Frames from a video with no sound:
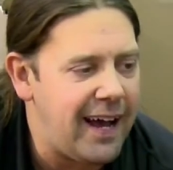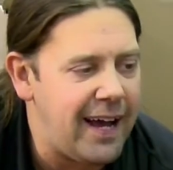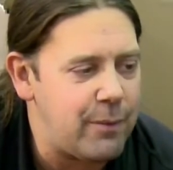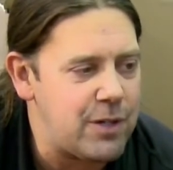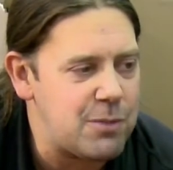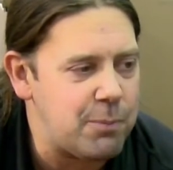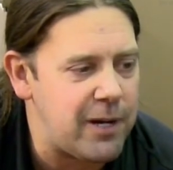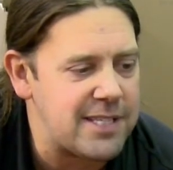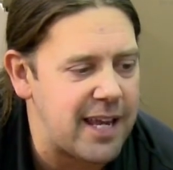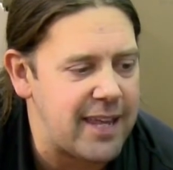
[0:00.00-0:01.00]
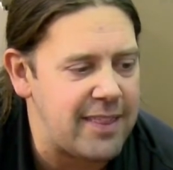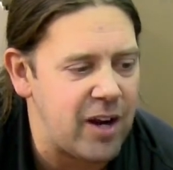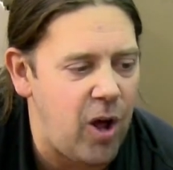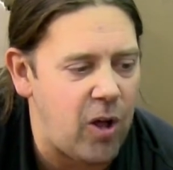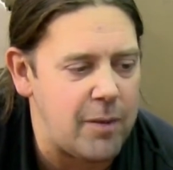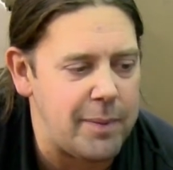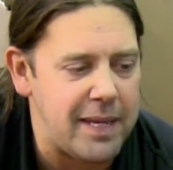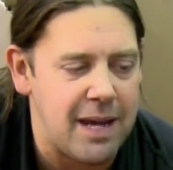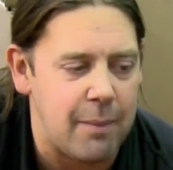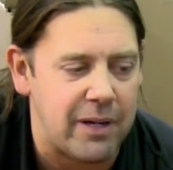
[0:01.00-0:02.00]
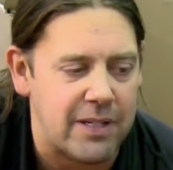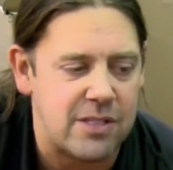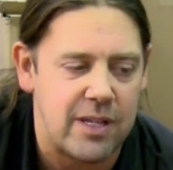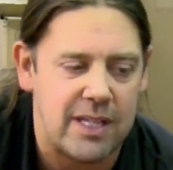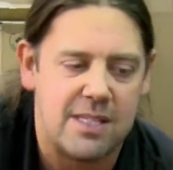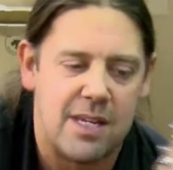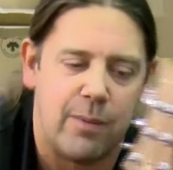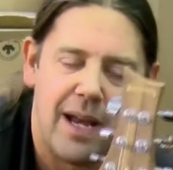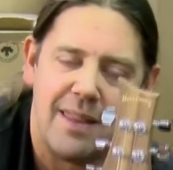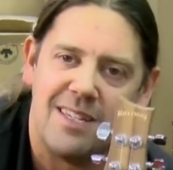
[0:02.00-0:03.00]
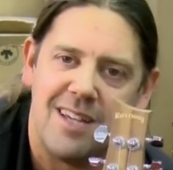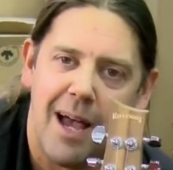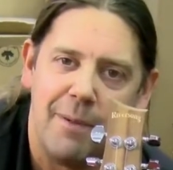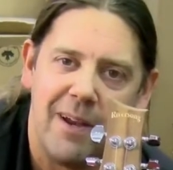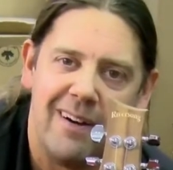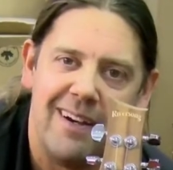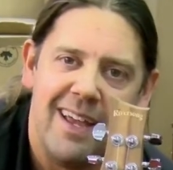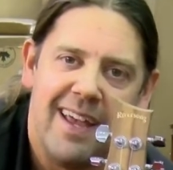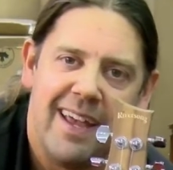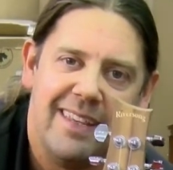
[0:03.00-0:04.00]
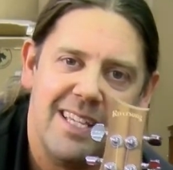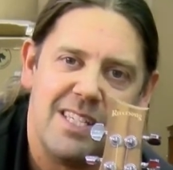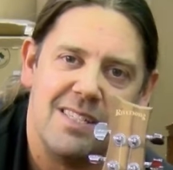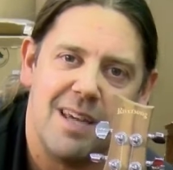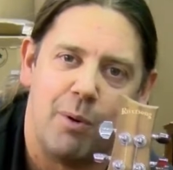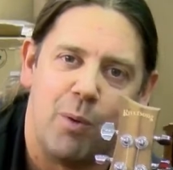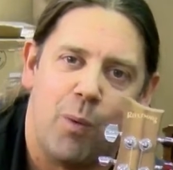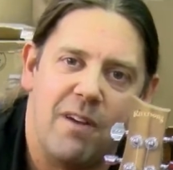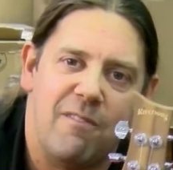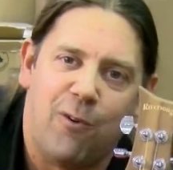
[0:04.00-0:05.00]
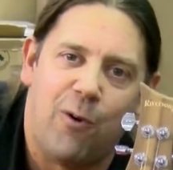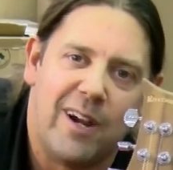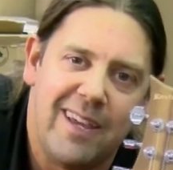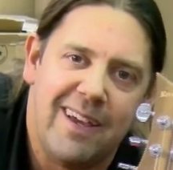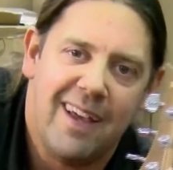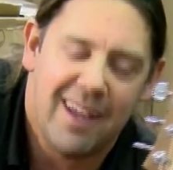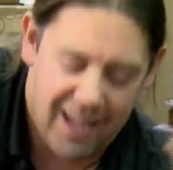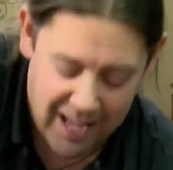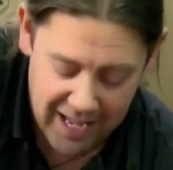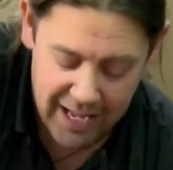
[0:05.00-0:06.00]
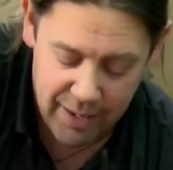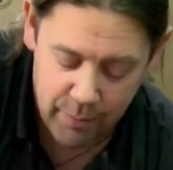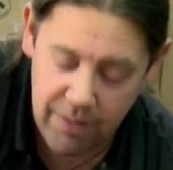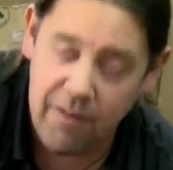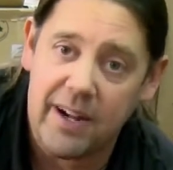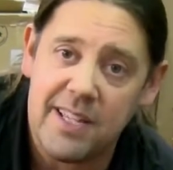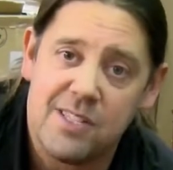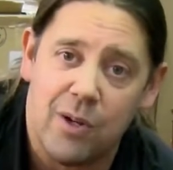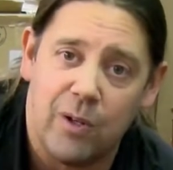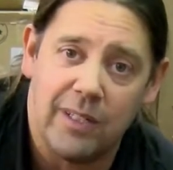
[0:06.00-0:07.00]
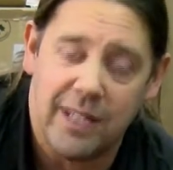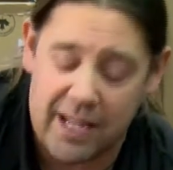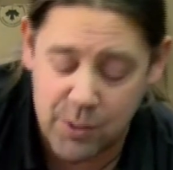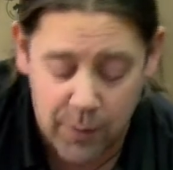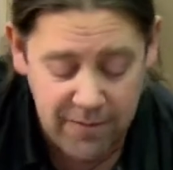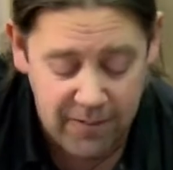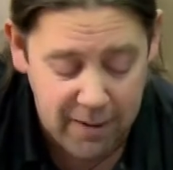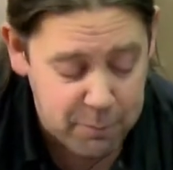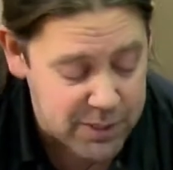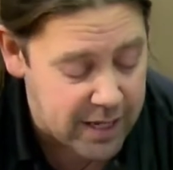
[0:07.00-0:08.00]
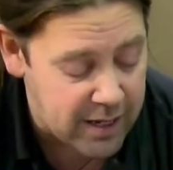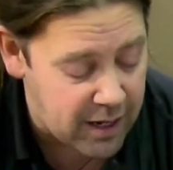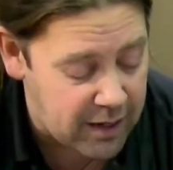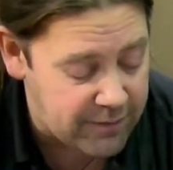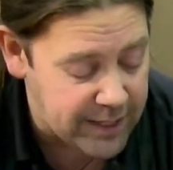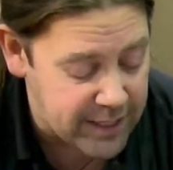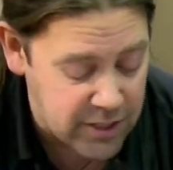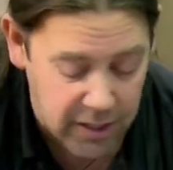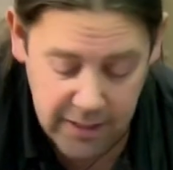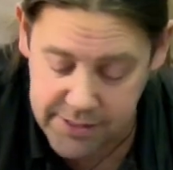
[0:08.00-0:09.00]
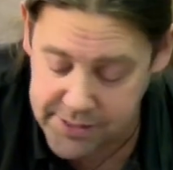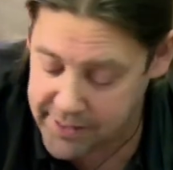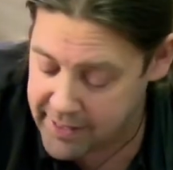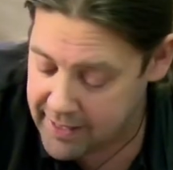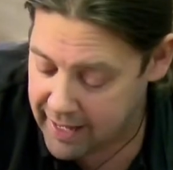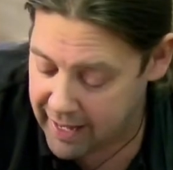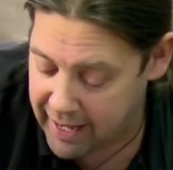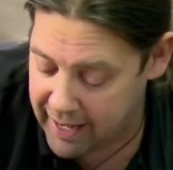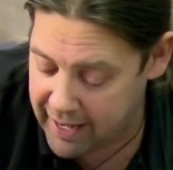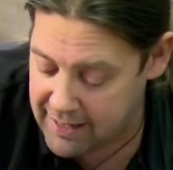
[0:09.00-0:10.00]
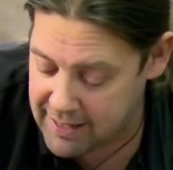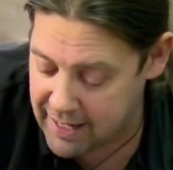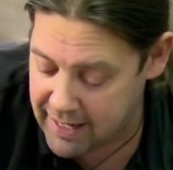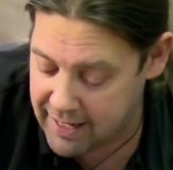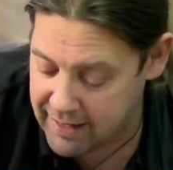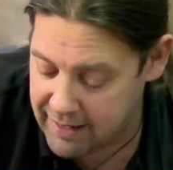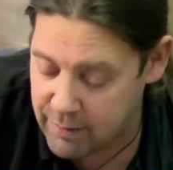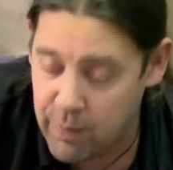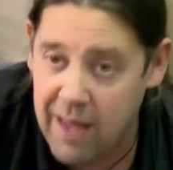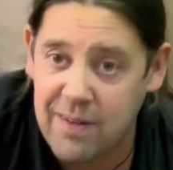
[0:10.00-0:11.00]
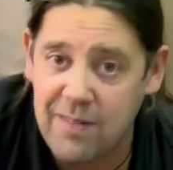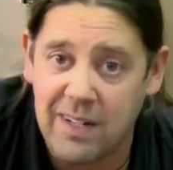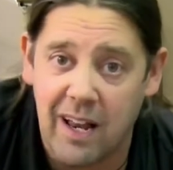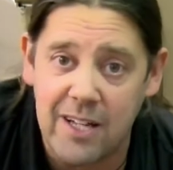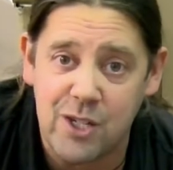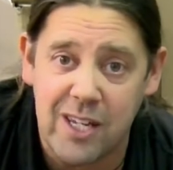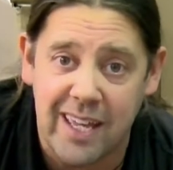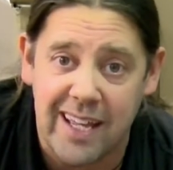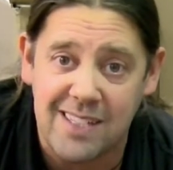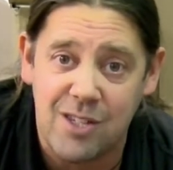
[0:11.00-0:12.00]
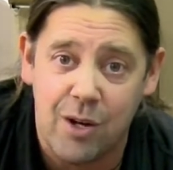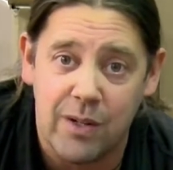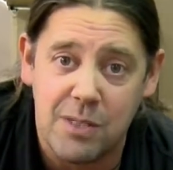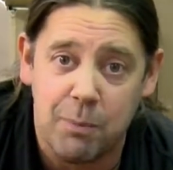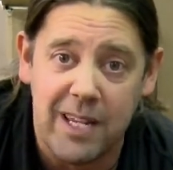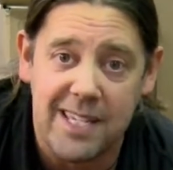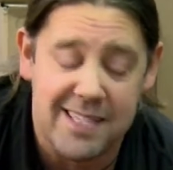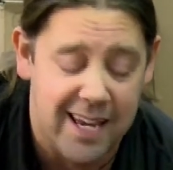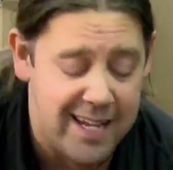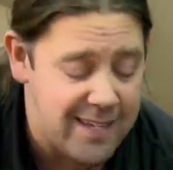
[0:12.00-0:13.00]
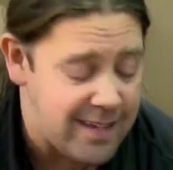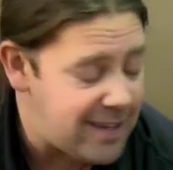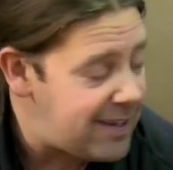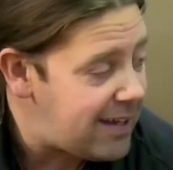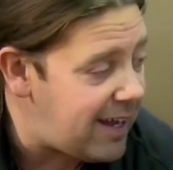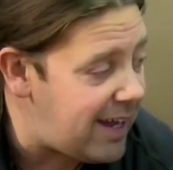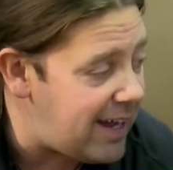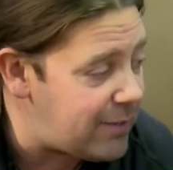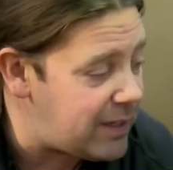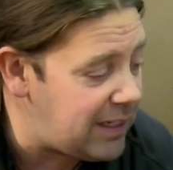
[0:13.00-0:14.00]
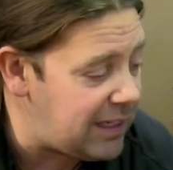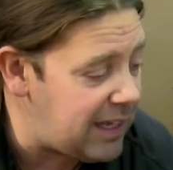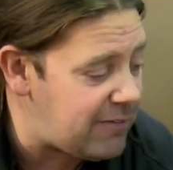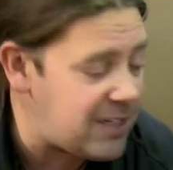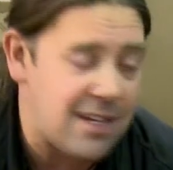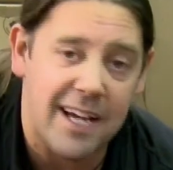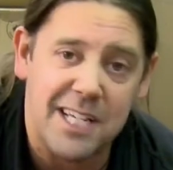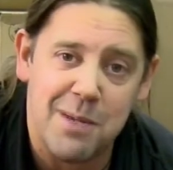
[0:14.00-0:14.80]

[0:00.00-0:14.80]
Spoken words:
which is pretty exciting, and they're all going to be numbered. So you can see right at the top here, this is number 1 of 40. We've already sold 25% of the guitars, and we haven't even launched it yet, so it's pretty exciting. Would love to talk to you